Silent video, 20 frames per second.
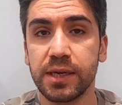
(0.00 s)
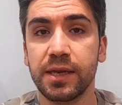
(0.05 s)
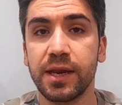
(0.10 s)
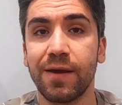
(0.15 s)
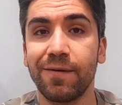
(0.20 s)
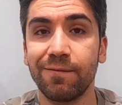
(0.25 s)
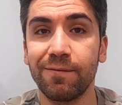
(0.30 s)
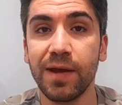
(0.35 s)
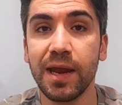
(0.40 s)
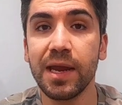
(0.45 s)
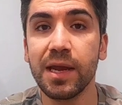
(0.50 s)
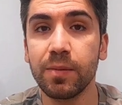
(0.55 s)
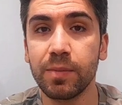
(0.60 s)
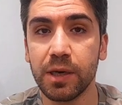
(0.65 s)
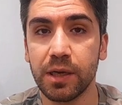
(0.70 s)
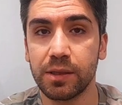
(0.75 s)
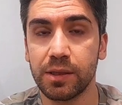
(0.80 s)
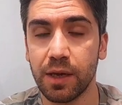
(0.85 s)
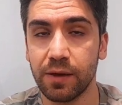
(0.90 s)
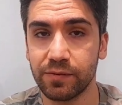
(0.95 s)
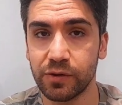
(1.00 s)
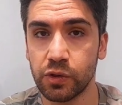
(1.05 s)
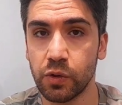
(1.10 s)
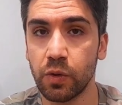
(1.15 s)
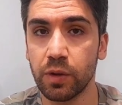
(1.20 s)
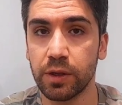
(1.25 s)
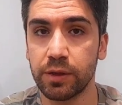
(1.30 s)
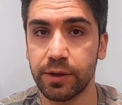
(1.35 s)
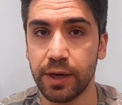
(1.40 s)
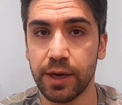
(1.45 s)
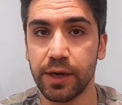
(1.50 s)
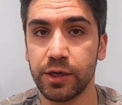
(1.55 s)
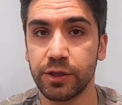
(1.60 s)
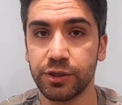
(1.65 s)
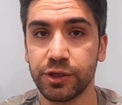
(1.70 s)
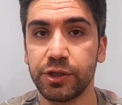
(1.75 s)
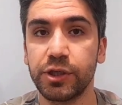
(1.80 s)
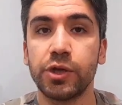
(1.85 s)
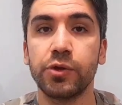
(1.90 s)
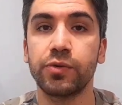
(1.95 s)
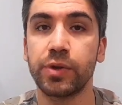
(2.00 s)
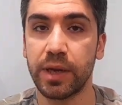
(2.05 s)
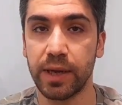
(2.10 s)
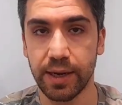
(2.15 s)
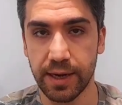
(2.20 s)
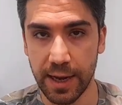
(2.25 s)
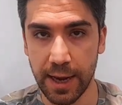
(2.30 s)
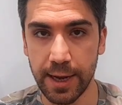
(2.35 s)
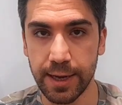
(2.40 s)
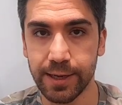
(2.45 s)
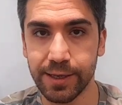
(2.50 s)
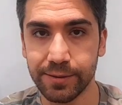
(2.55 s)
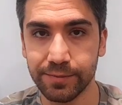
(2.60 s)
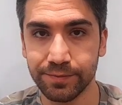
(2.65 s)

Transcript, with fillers: in the availability of solar energy during the day.